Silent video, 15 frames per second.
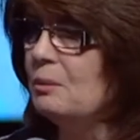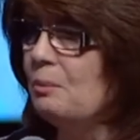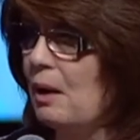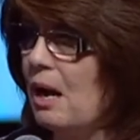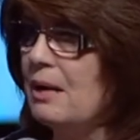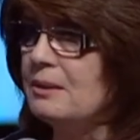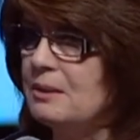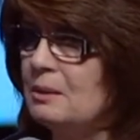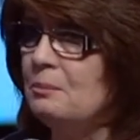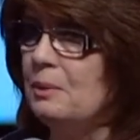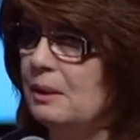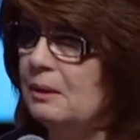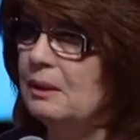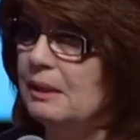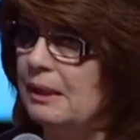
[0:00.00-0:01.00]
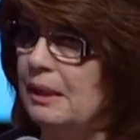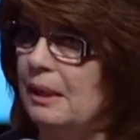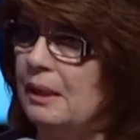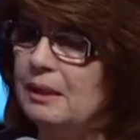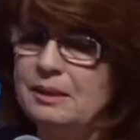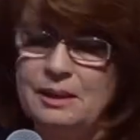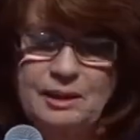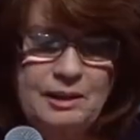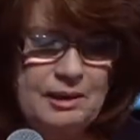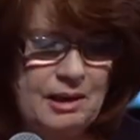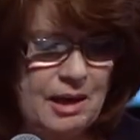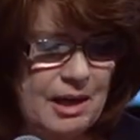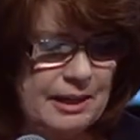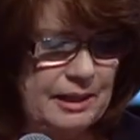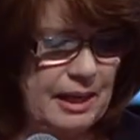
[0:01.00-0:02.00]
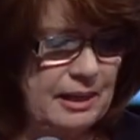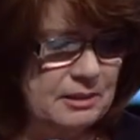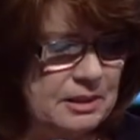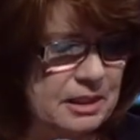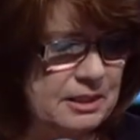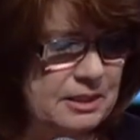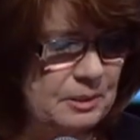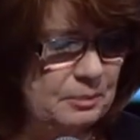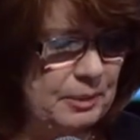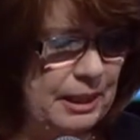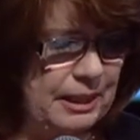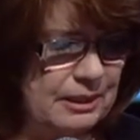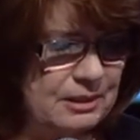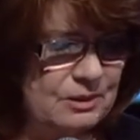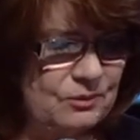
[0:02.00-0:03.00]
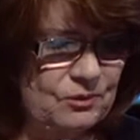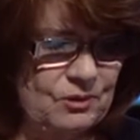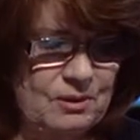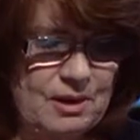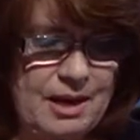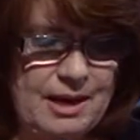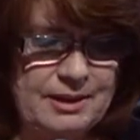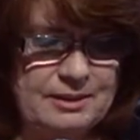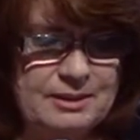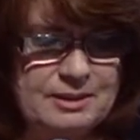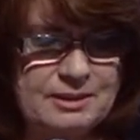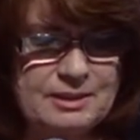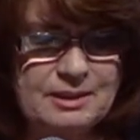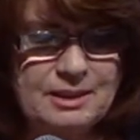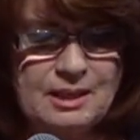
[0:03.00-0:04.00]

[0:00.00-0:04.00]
possibility that God anticipates for us.